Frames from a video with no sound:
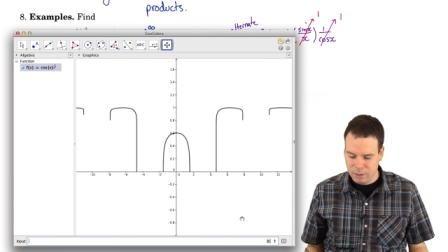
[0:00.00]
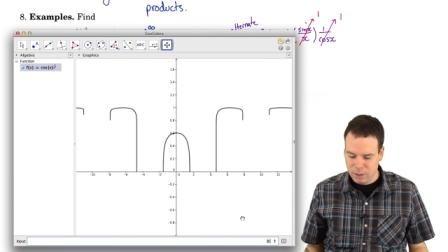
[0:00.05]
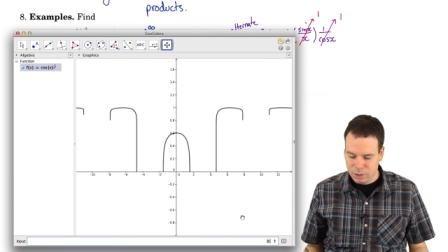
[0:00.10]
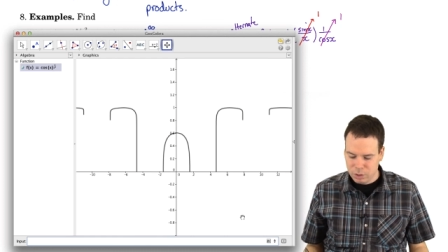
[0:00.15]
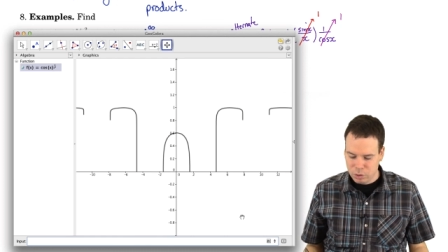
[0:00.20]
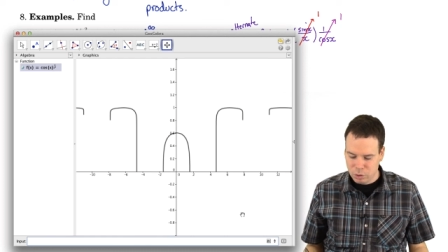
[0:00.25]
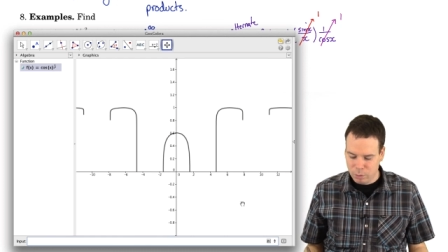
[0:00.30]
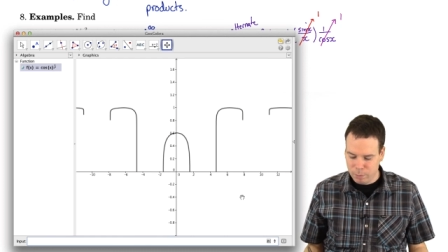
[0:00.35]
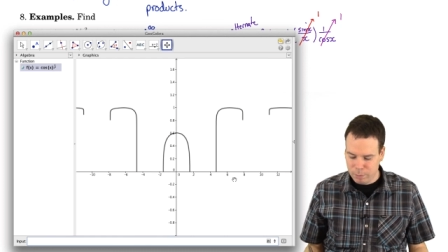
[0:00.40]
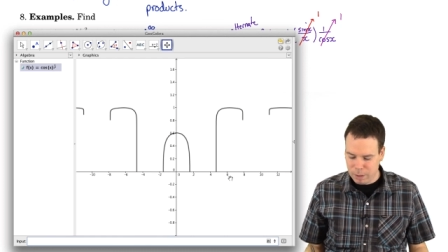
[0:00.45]

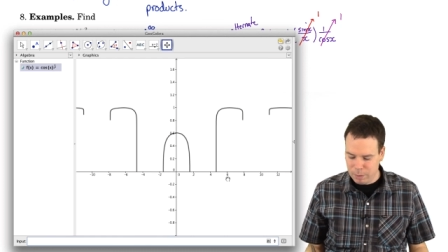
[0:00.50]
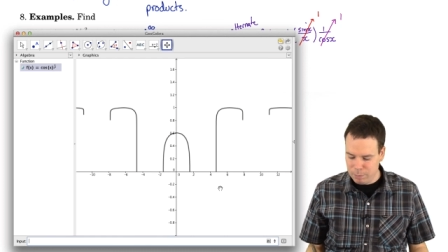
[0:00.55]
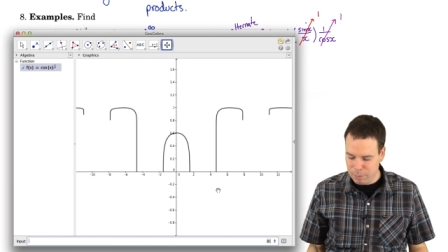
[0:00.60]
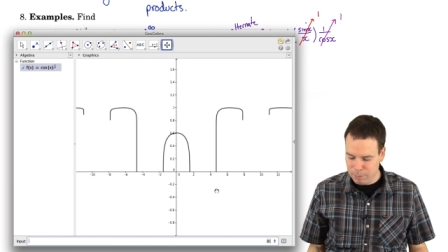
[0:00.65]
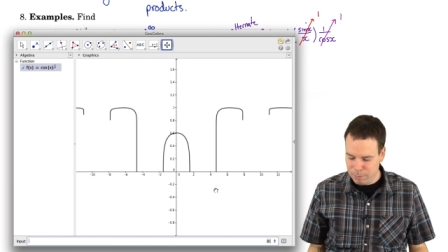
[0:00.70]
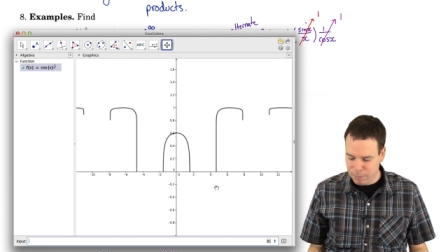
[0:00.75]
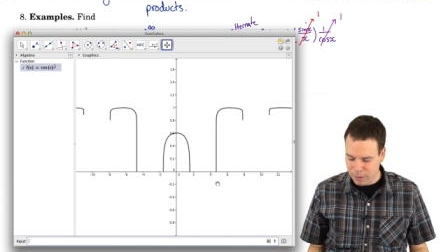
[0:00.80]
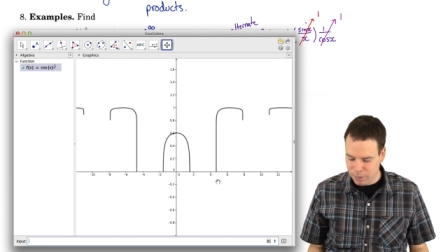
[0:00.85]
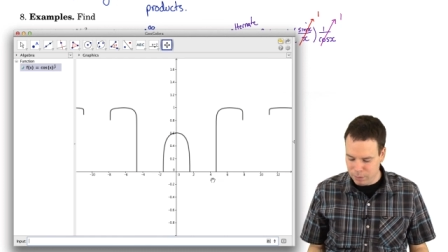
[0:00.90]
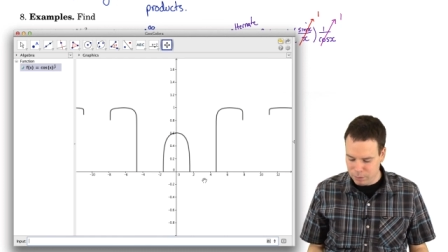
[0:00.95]
so it might be
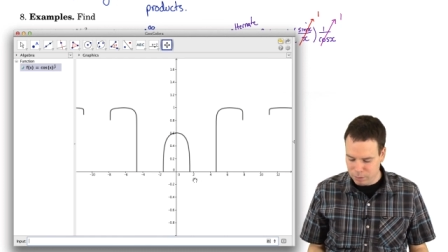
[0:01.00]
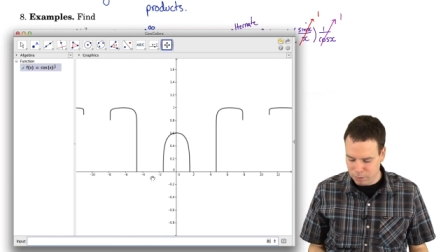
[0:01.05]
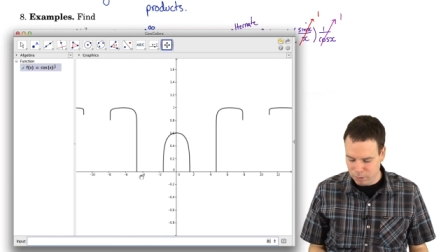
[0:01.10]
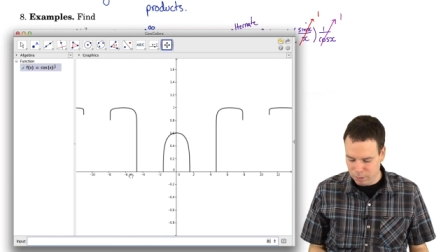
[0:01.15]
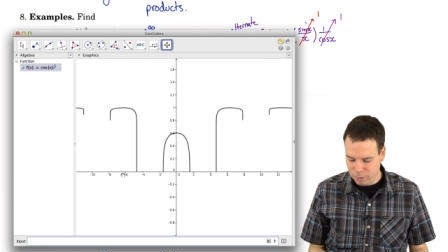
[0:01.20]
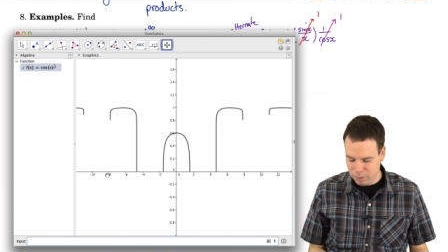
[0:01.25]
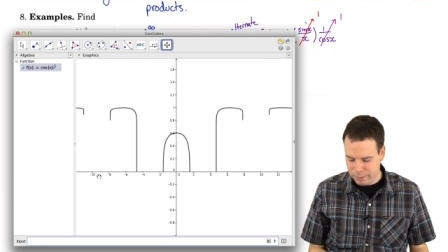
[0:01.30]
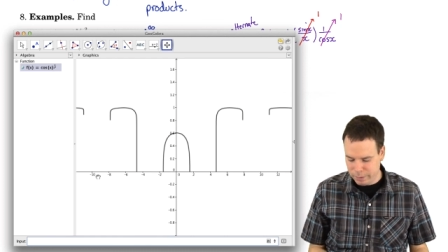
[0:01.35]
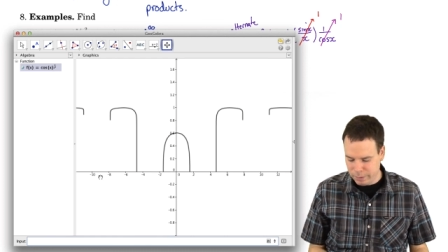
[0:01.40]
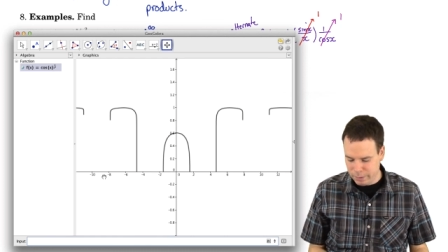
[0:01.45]
better to
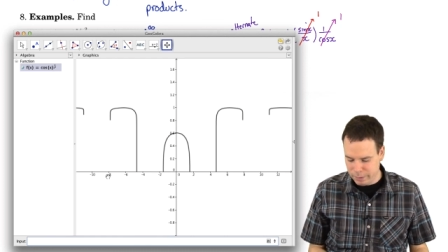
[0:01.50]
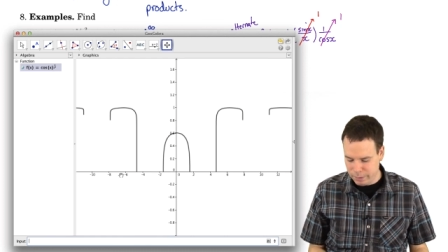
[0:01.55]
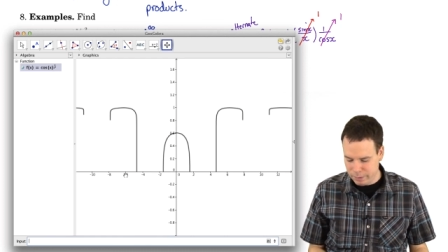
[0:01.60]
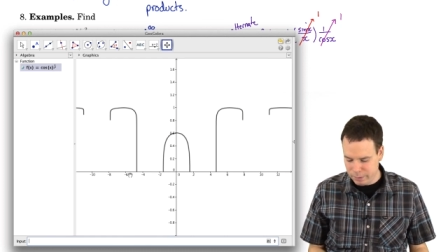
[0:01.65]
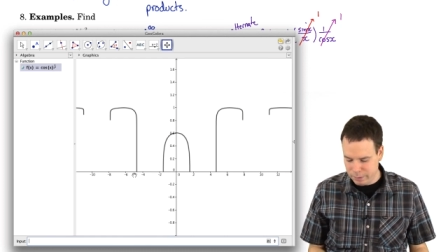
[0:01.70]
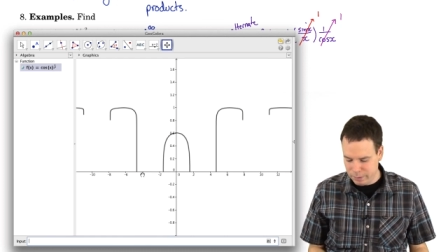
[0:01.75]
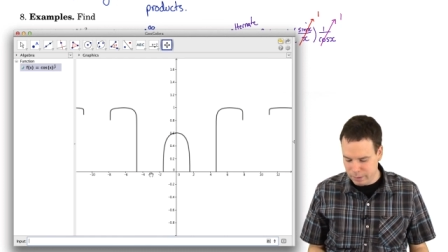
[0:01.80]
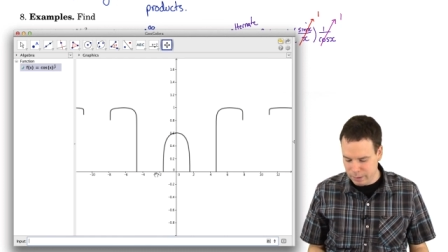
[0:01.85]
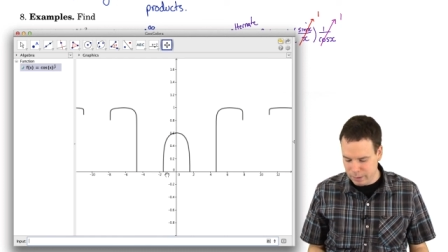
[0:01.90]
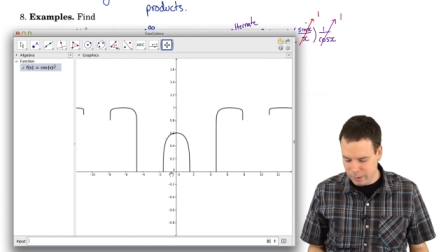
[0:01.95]
look
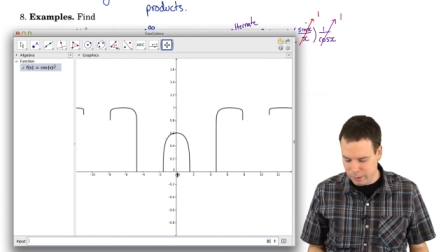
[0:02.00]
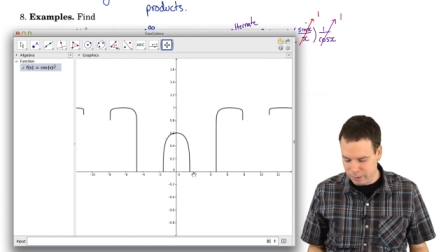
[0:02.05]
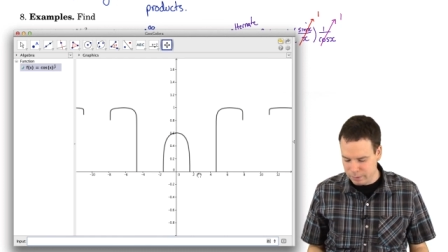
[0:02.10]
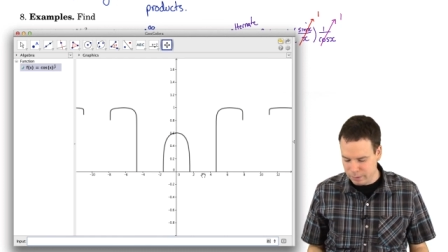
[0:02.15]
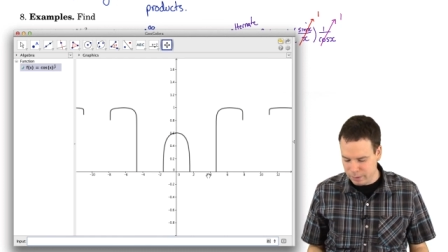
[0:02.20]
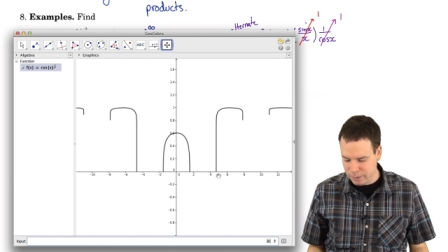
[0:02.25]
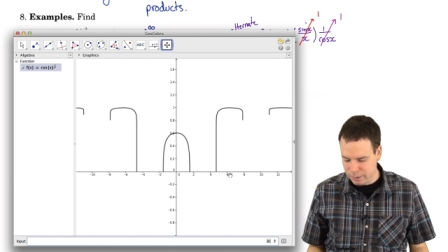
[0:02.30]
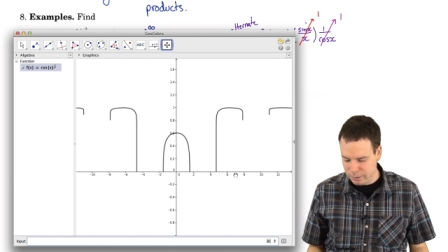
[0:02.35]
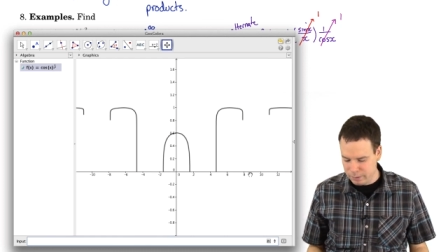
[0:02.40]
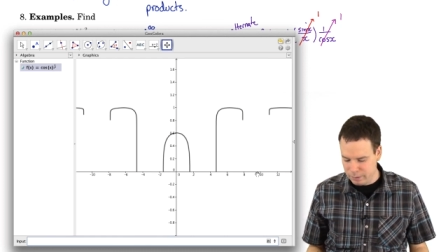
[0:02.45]
at the
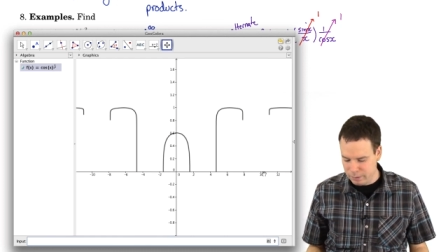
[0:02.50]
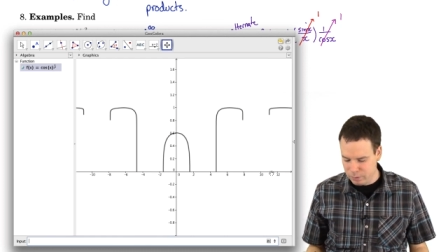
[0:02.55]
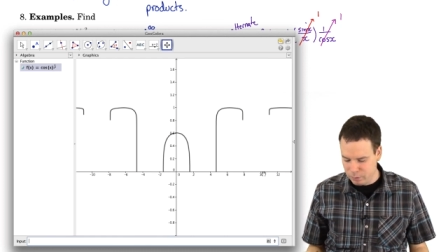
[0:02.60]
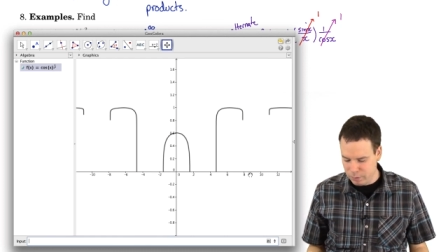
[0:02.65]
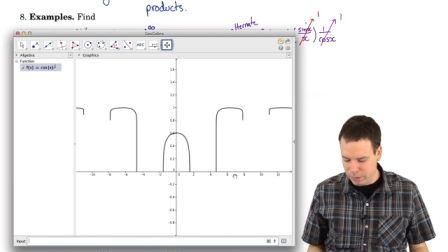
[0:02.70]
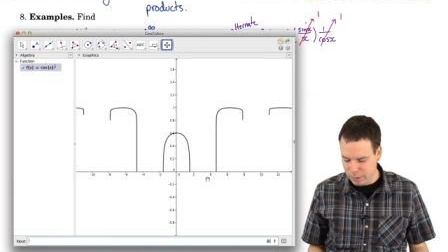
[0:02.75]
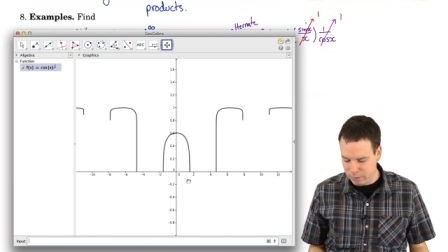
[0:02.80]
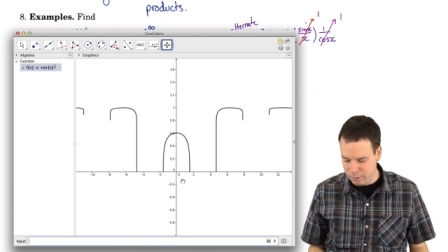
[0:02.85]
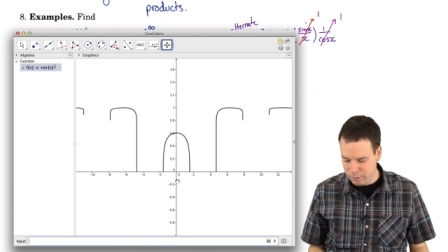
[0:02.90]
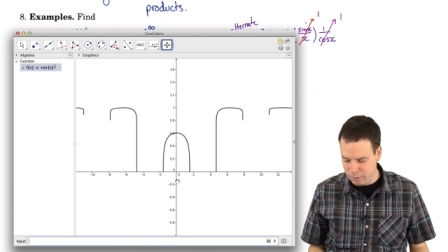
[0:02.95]
x-axis
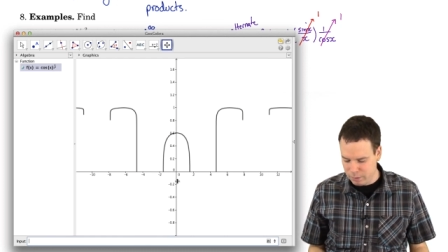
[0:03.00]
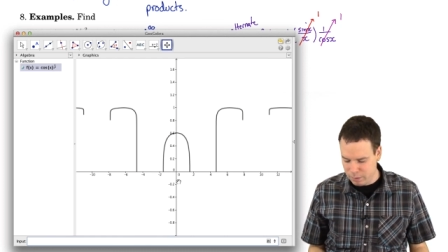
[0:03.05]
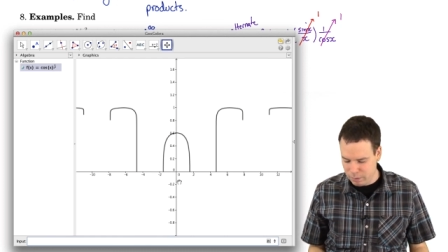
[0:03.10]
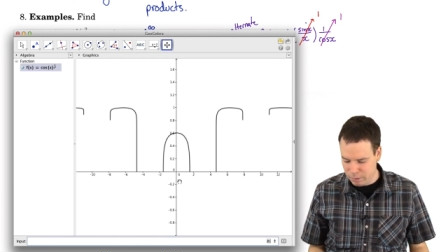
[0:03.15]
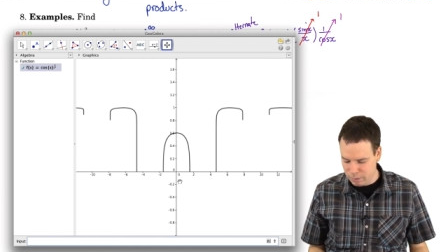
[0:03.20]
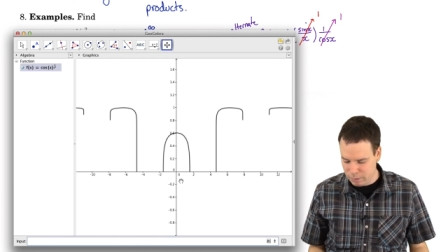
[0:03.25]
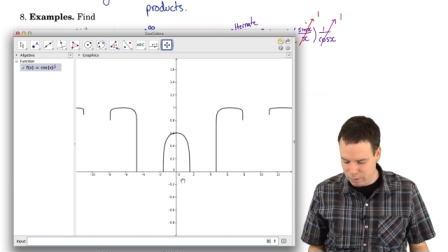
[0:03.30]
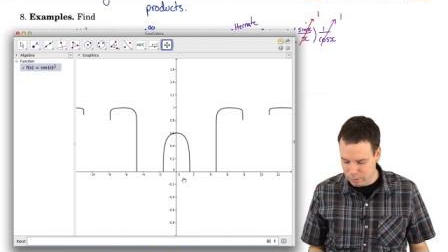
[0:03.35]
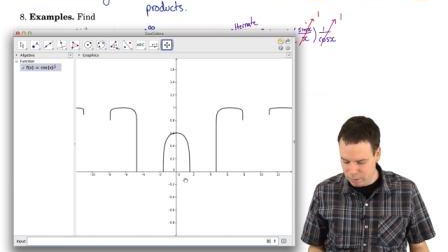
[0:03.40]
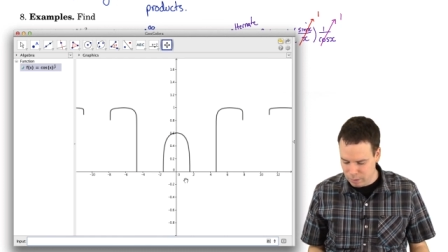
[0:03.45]
rather
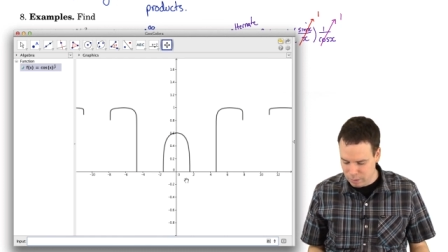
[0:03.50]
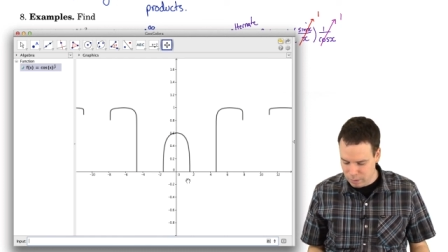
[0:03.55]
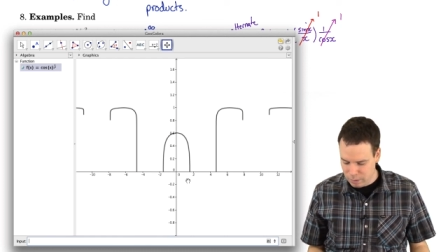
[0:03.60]
than